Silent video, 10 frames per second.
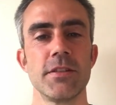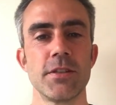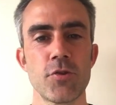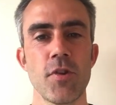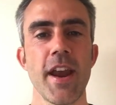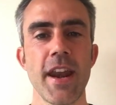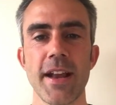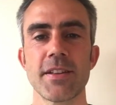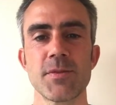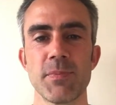to try and
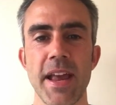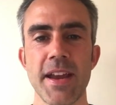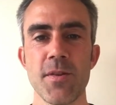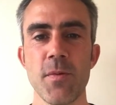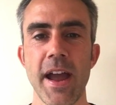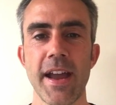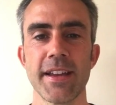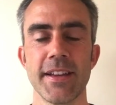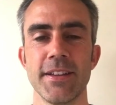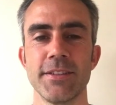explain away
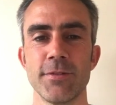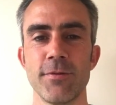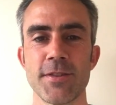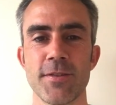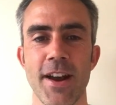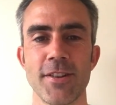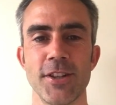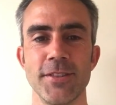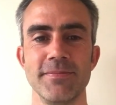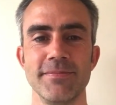the resurrection.